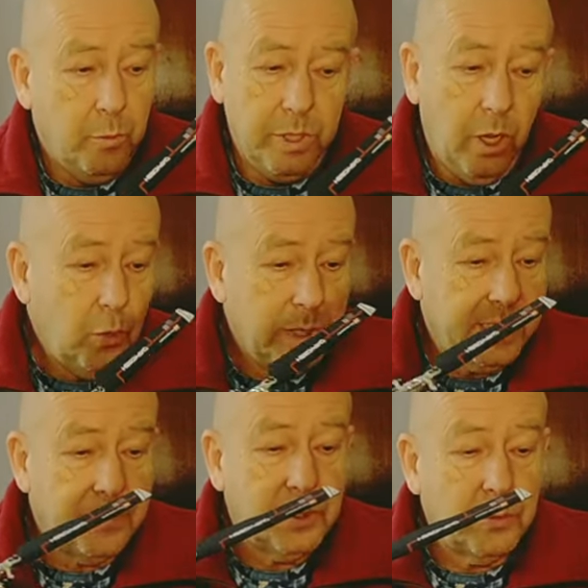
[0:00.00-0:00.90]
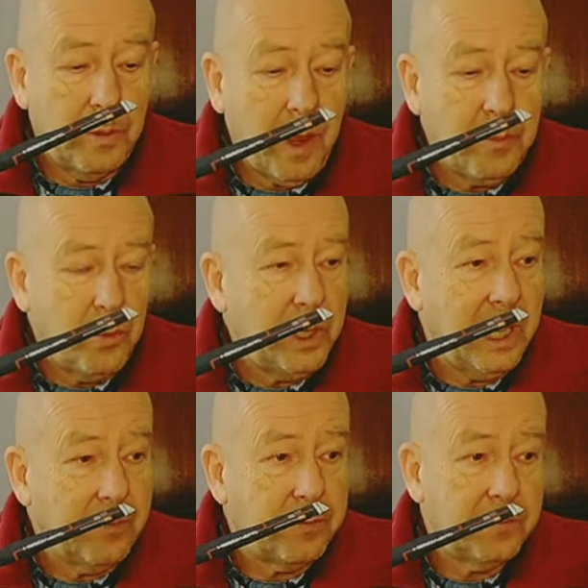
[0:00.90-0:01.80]
We always have to remember we
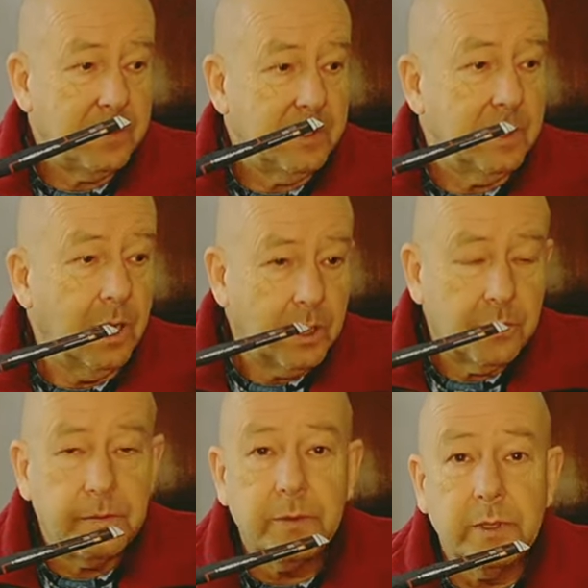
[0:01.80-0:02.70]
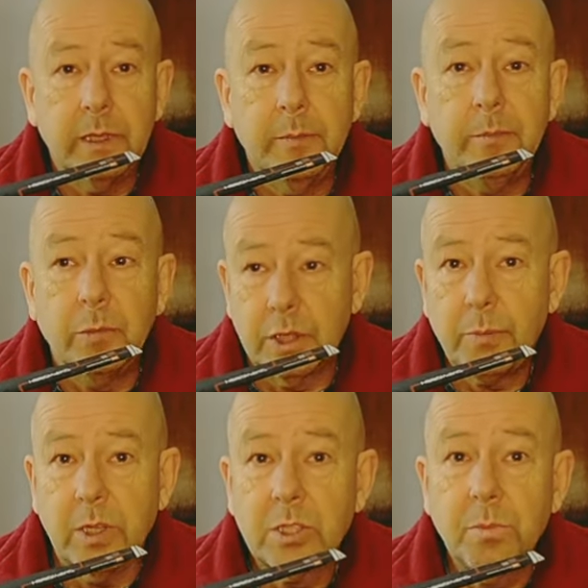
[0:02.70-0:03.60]
have a lot of
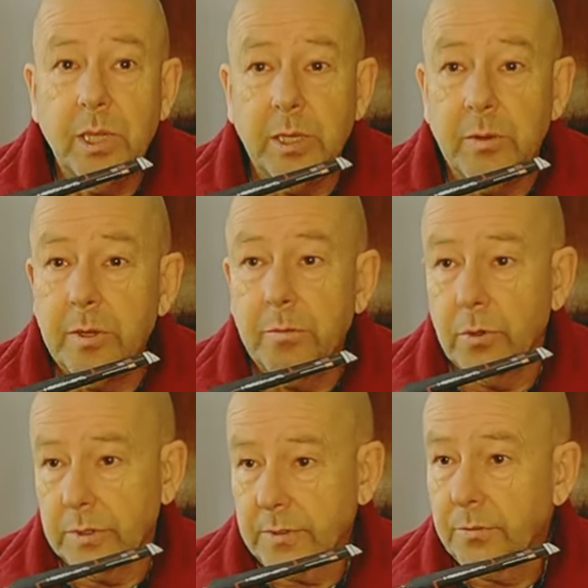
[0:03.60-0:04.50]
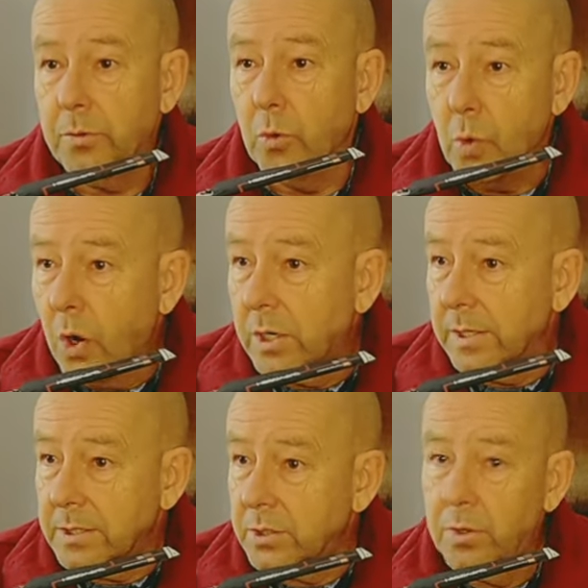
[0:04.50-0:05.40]
responsibility for
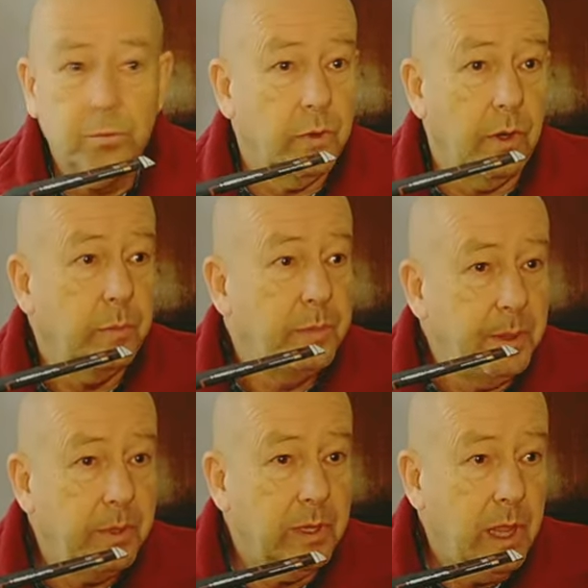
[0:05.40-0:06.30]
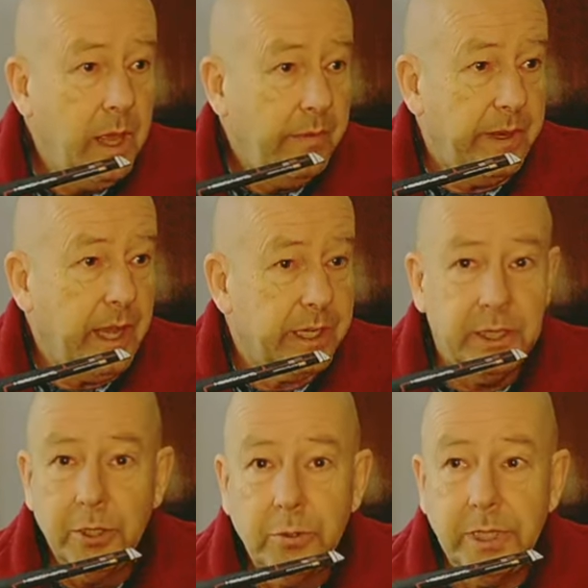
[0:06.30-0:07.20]
walkers, for people that are
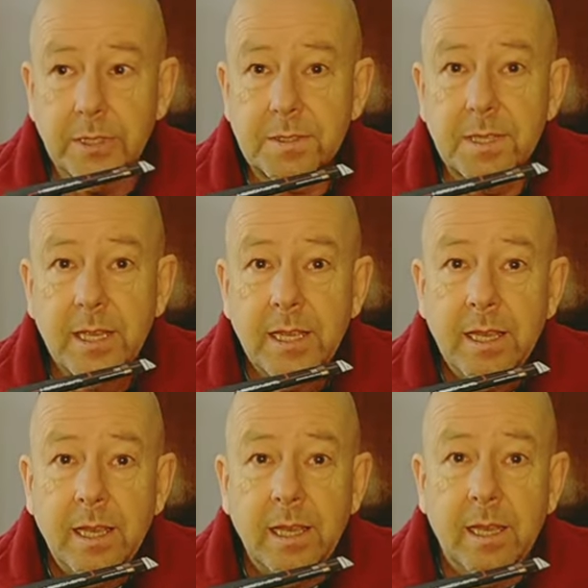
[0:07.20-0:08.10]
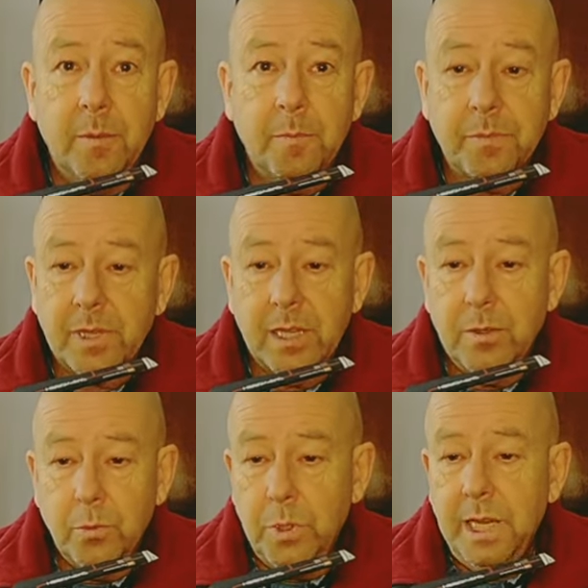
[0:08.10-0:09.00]
curious.
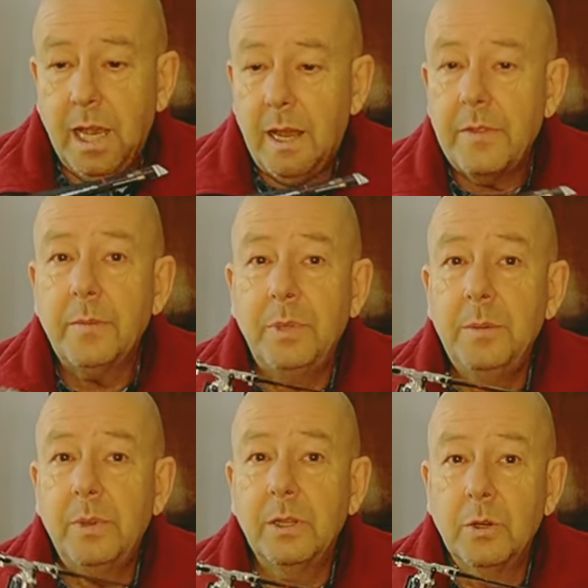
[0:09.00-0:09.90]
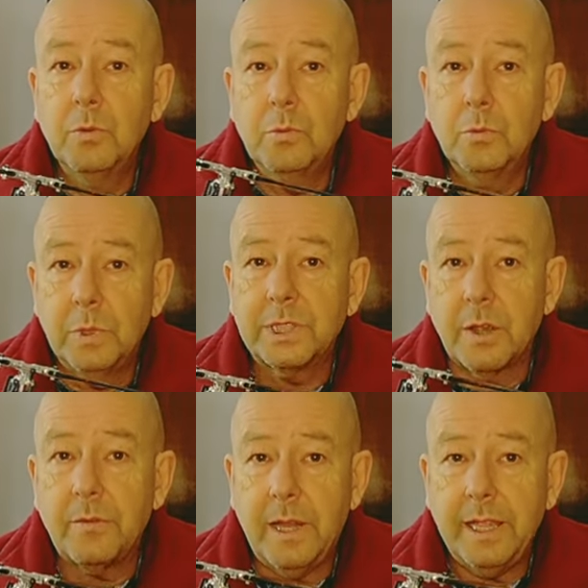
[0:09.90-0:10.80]
We are the people which are
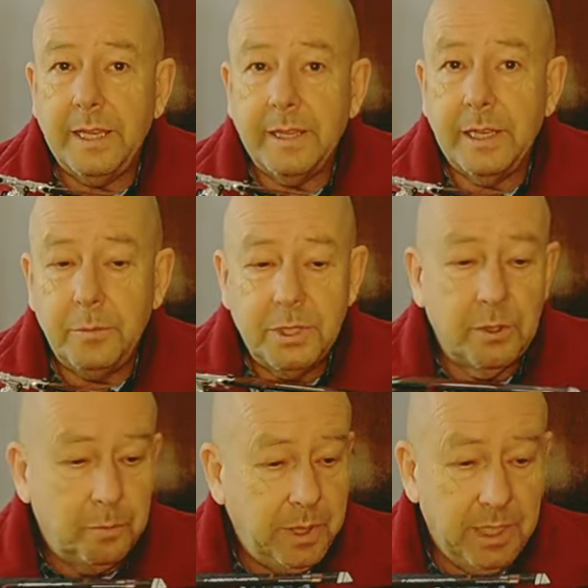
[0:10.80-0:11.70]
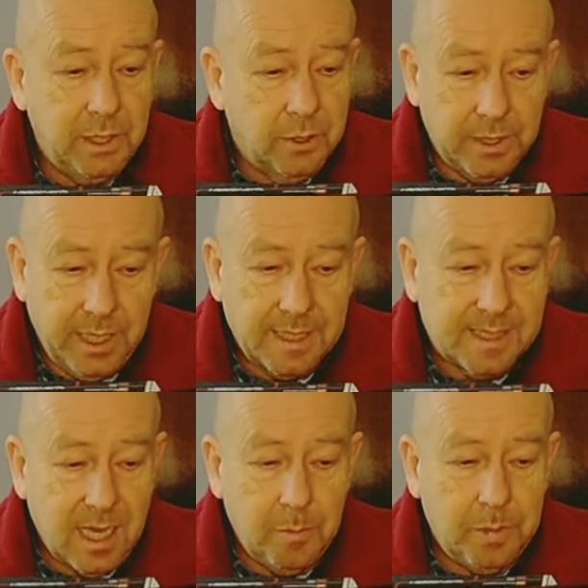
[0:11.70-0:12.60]
flying, and we should be good
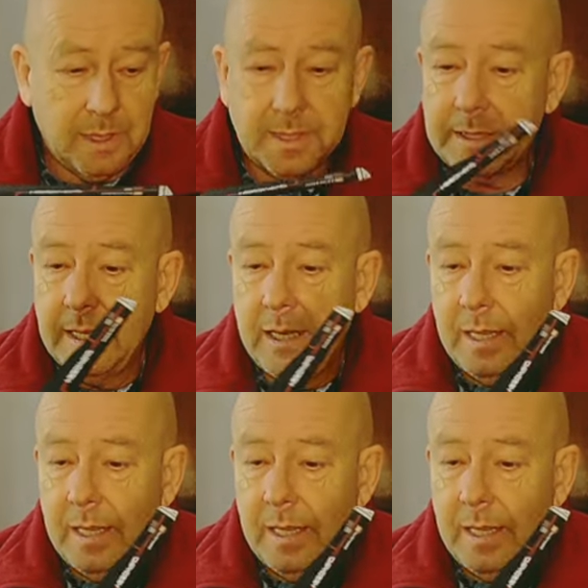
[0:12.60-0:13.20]
examples.